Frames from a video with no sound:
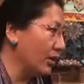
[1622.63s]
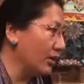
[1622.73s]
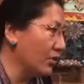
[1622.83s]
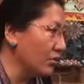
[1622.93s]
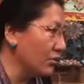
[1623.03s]
we
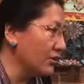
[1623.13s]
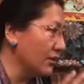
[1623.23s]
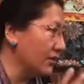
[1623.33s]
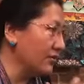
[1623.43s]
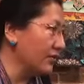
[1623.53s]

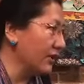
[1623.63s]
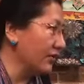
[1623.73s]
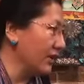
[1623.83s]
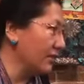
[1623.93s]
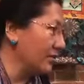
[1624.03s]
using this five
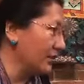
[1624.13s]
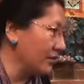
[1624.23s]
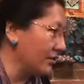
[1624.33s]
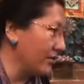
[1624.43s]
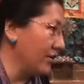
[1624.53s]

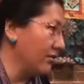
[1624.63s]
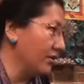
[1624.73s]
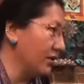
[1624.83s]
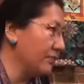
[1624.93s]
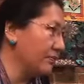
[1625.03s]
element
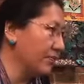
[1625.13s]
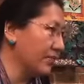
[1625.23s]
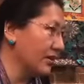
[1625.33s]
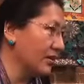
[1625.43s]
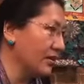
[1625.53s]
theory
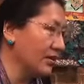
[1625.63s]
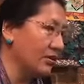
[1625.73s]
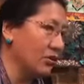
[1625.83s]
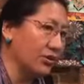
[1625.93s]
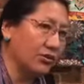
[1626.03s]

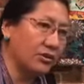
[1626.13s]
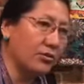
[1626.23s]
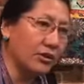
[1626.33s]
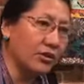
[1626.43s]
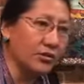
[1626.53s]
or the
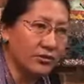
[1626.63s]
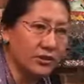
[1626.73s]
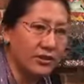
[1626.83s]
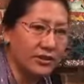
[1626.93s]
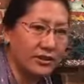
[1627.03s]

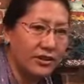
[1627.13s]
terminology.